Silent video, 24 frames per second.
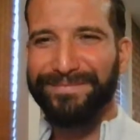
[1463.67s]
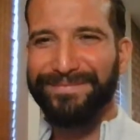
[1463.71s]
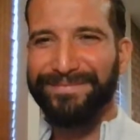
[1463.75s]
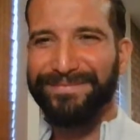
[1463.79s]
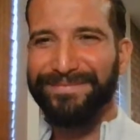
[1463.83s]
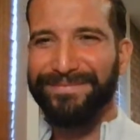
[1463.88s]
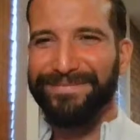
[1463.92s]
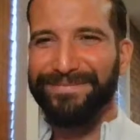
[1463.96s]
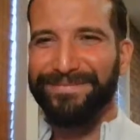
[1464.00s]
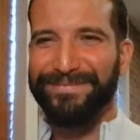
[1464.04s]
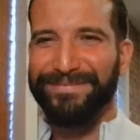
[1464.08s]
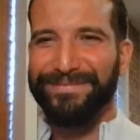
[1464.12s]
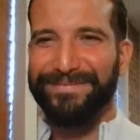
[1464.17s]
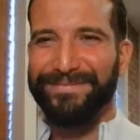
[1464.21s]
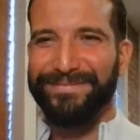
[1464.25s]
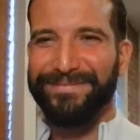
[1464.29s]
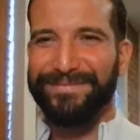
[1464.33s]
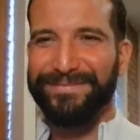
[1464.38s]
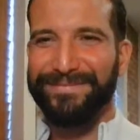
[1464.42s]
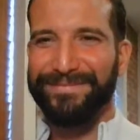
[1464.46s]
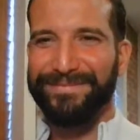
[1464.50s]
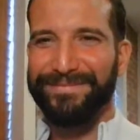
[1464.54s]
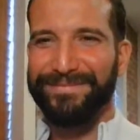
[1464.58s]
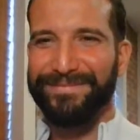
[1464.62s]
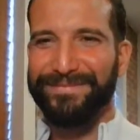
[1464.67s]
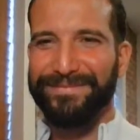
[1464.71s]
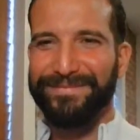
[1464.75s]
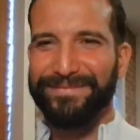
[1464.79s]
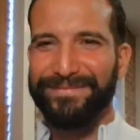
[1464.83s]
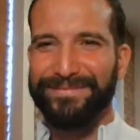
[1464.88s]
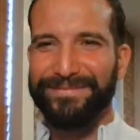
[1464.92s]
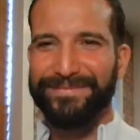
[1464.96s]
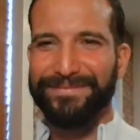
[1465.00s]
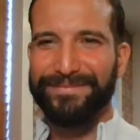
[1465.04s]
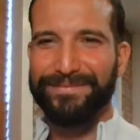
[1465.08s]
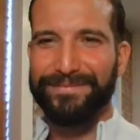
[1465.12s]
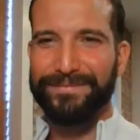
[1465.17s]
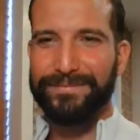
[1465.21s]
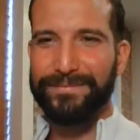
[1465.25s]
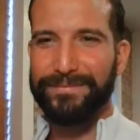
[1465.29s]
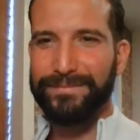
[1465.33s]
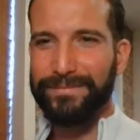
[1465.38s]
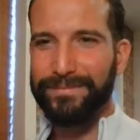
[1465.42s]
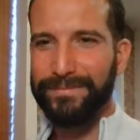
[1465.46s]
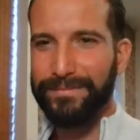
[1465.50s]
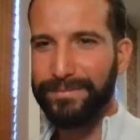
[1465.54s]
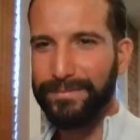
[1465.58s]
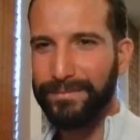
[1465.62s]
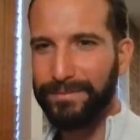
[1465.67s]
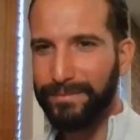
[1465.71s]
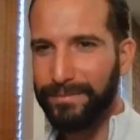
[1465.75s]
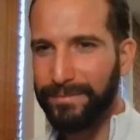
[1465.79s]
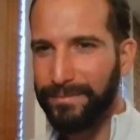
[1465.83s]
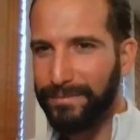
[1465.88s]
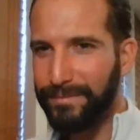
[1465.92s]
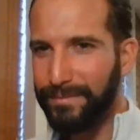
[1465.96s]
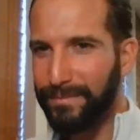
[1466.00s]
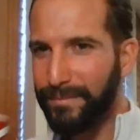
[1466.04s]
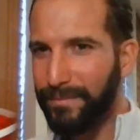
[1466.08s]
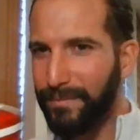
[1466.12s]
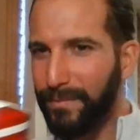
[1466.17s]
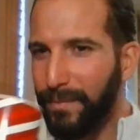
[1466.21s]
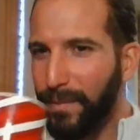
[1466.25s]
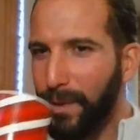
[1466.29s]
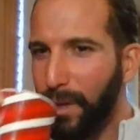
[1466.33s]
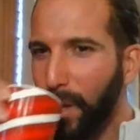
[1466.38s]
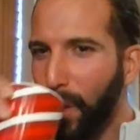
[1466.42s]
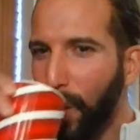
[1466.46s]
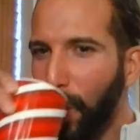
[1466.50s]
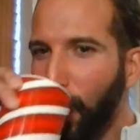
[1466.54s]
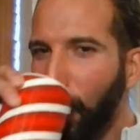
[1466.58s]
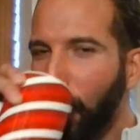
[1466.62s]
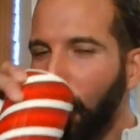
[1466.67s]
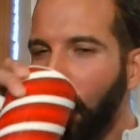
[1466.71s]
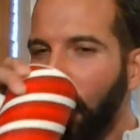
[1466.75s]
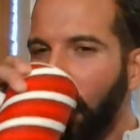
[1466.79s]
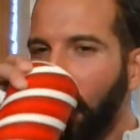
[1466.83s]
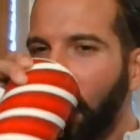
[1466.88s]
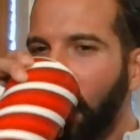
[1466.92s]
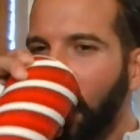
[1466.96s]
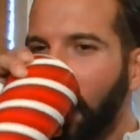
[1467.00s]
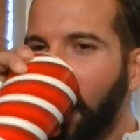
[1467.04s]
Nobody speaks.